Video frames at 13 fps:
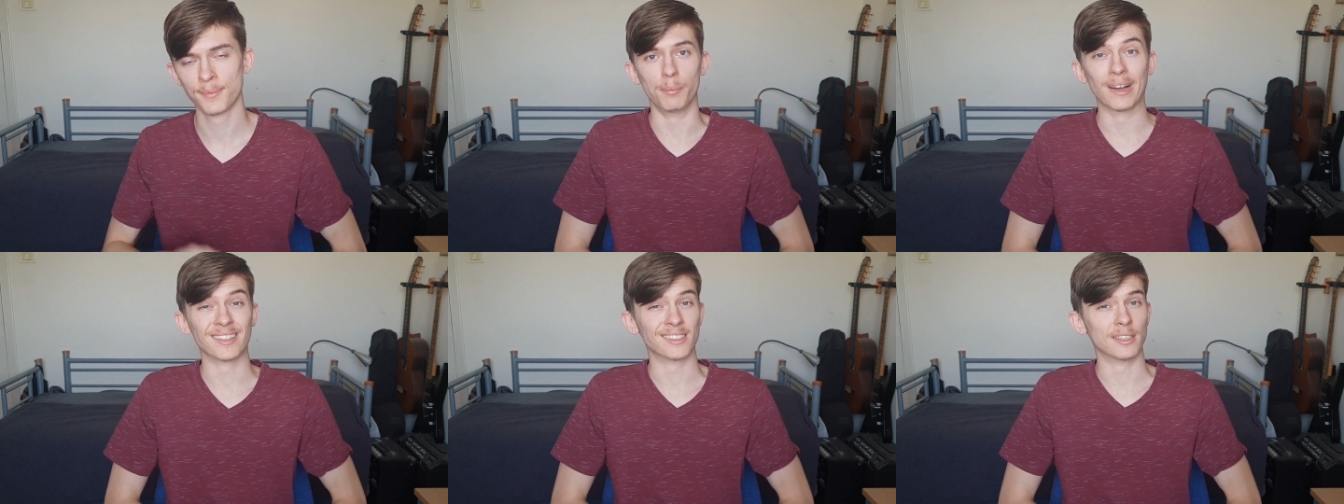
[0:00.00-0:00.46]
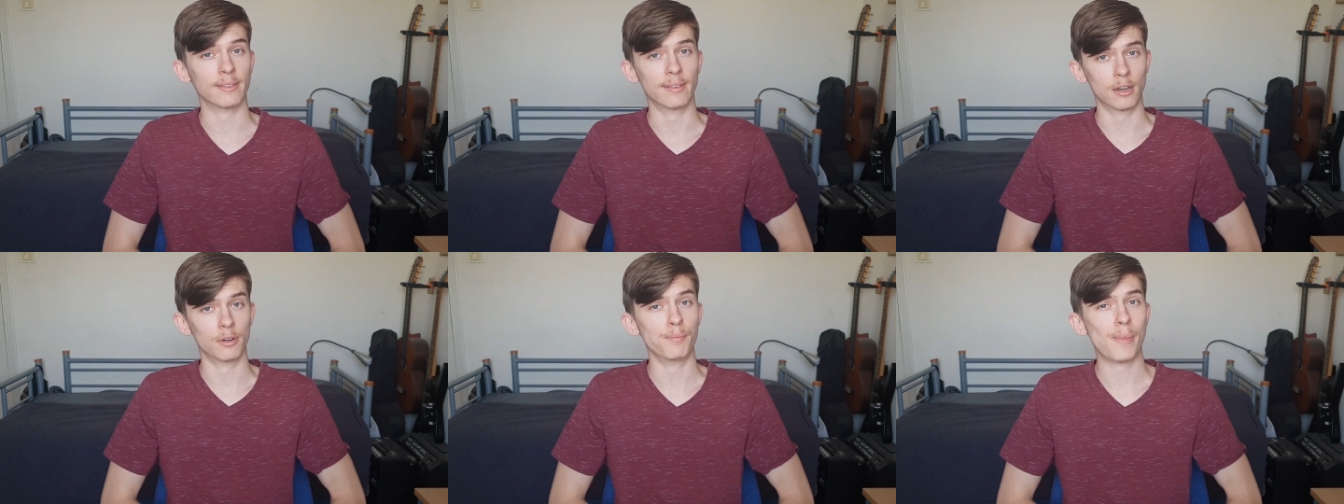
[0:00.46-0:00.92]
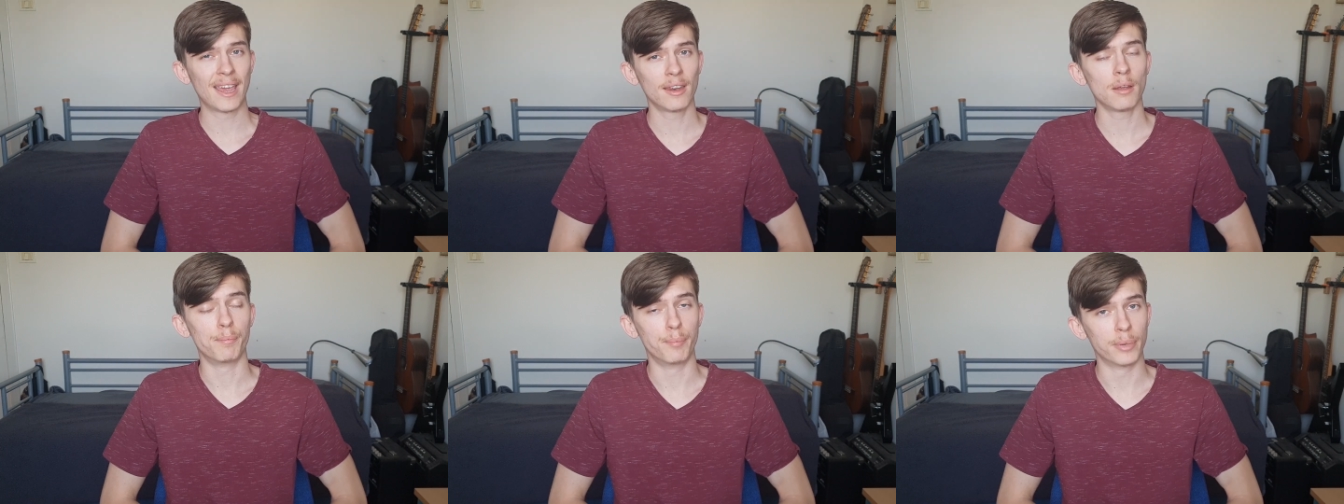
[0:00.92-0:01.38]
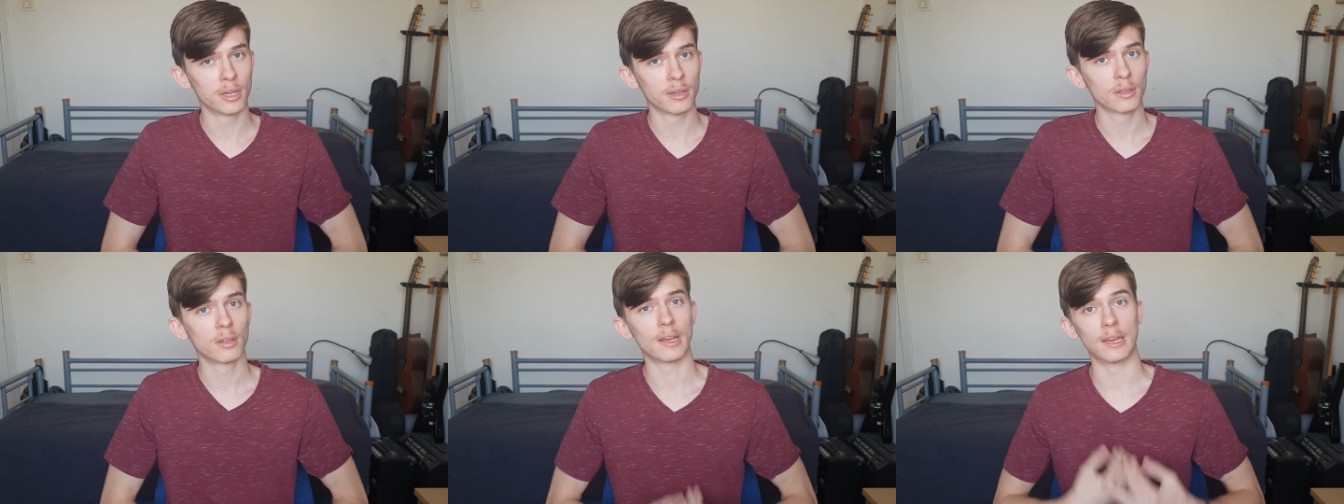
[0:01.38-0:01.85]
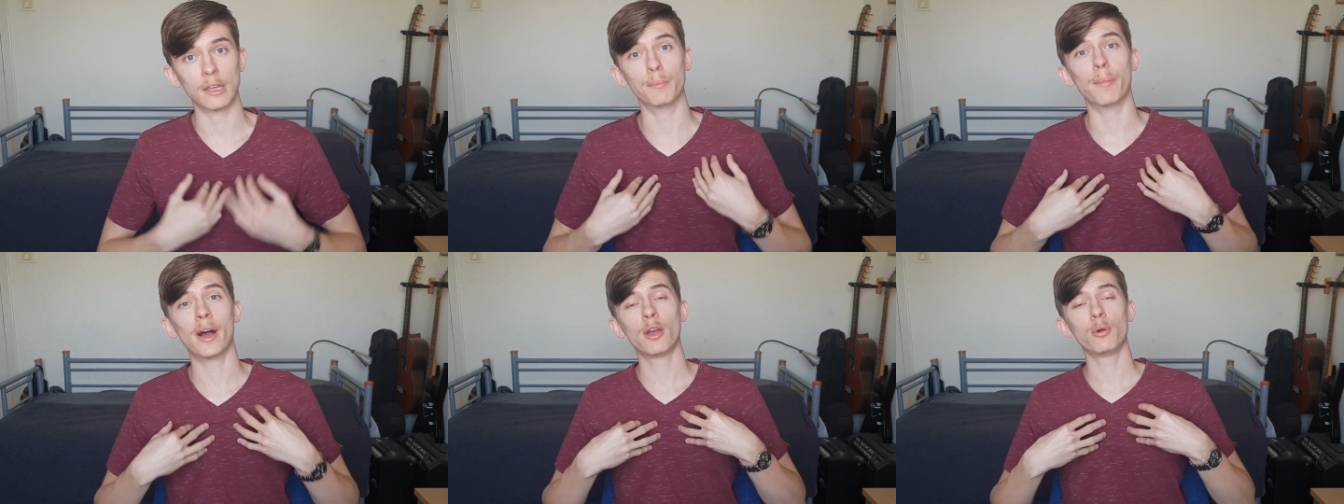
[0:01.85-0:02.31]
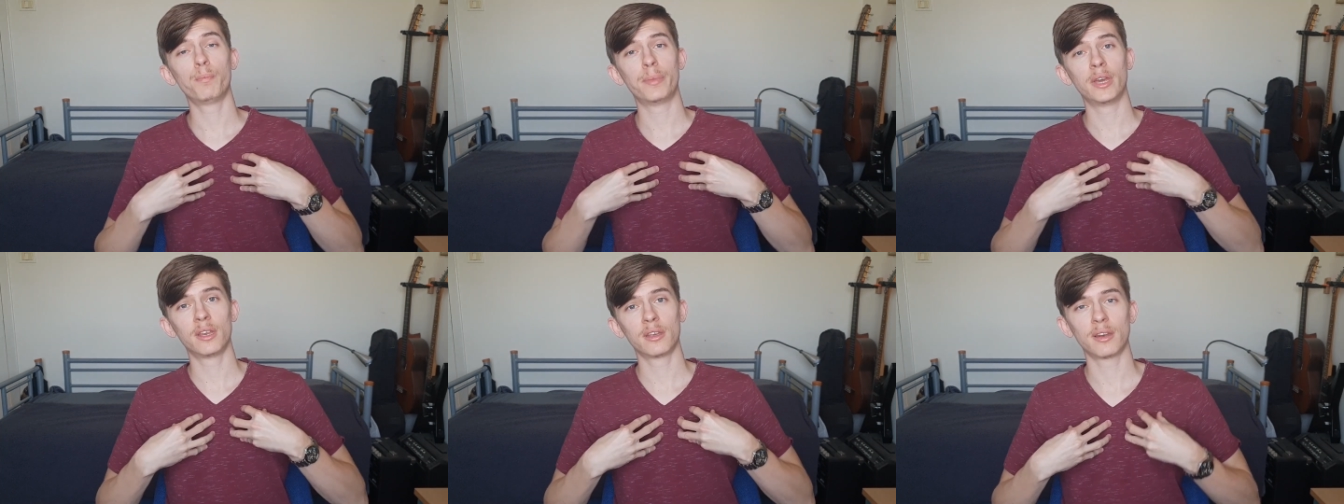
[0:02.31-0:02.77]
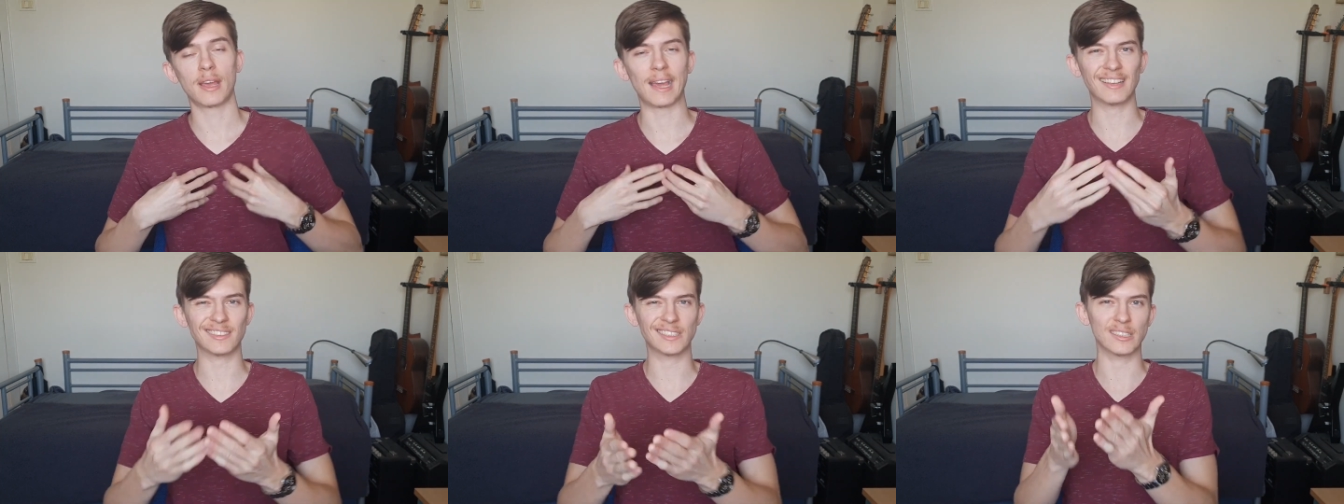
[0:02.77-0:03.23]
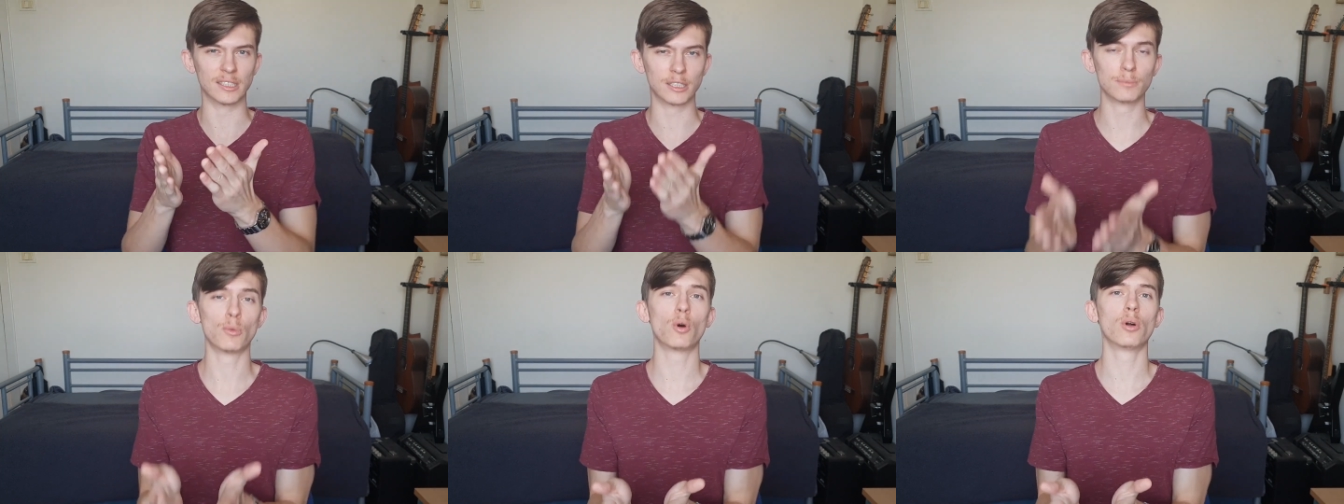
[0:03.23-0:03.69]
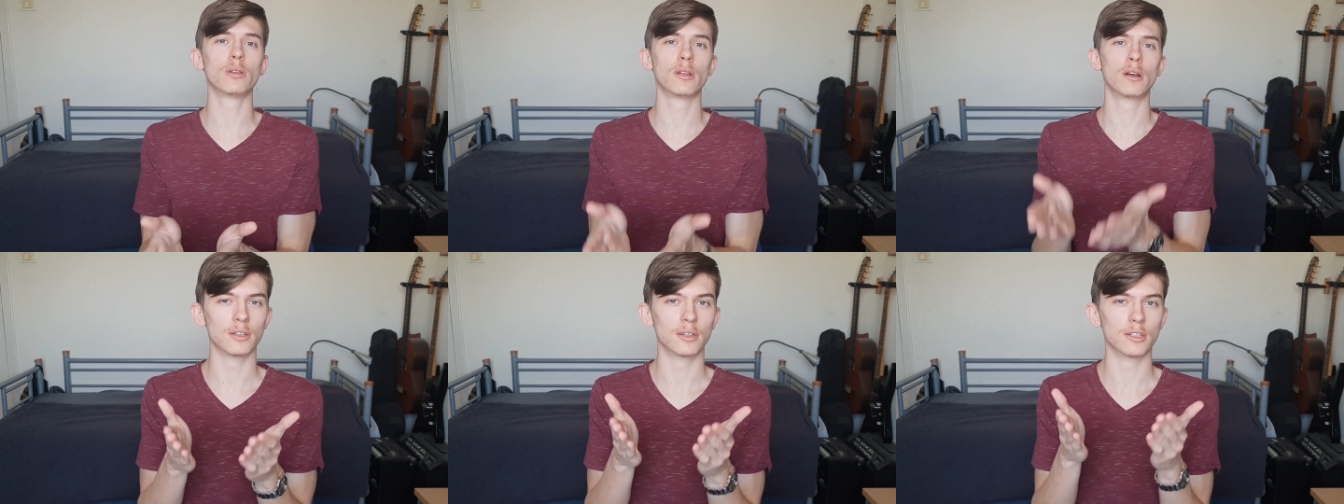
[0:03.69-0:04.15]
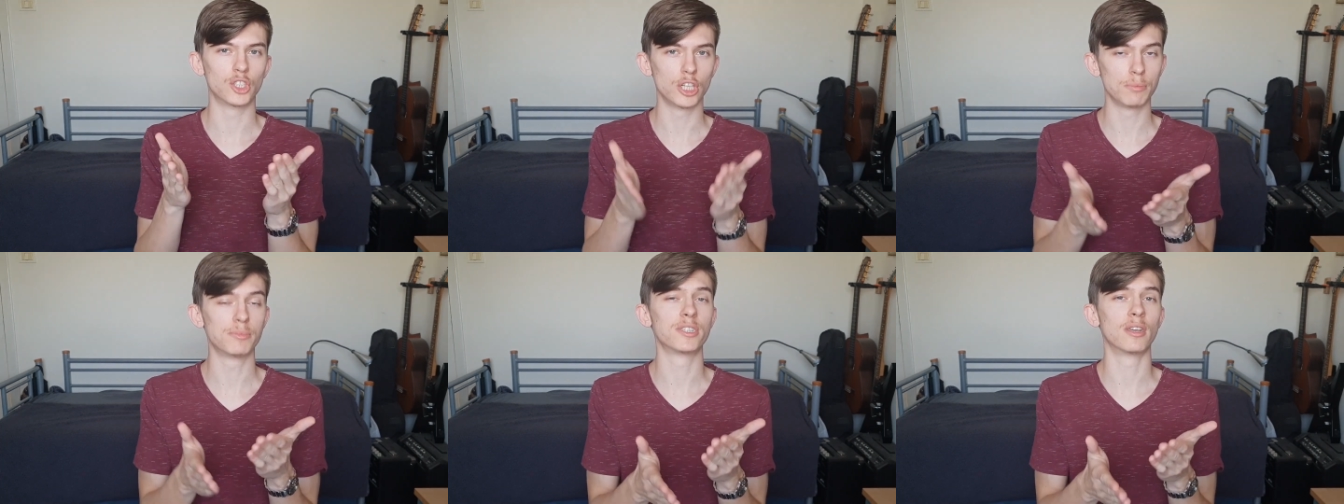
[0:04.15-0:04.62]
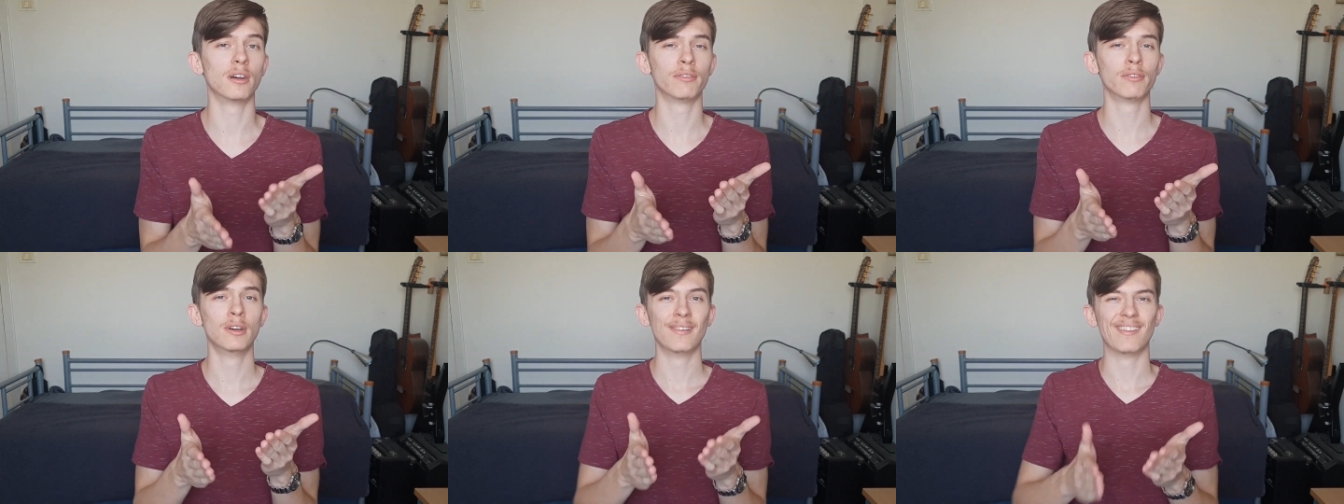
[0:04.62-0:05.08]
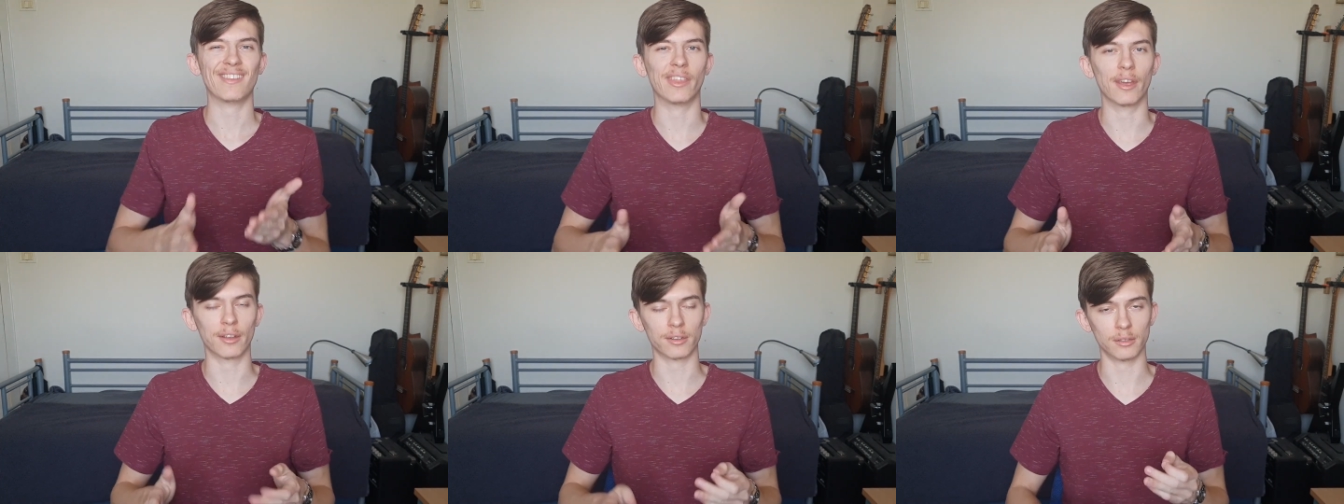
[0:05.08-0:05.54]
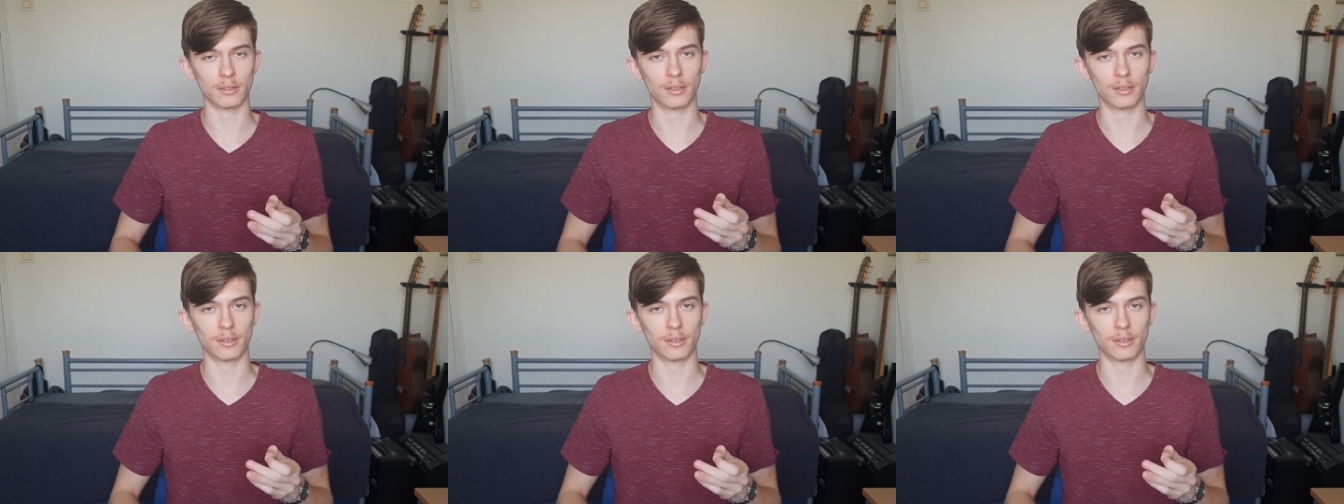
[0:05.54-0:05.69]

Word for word: but their main appeal, in my opinion, is the small, cheap stuff that